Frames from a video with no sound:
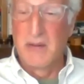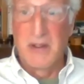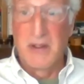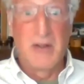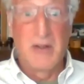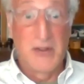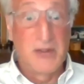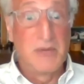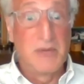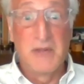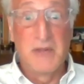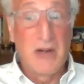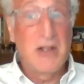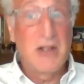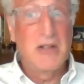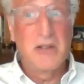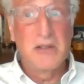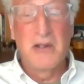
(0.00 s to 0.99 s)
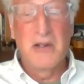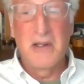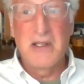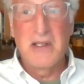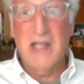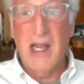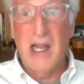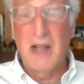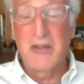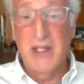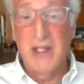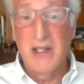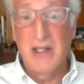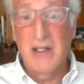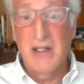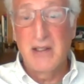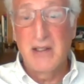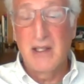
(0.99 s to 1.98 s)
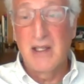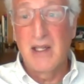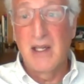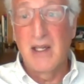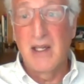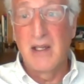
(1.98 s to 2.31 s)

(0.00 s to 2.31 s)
There are some very good lawyers out there.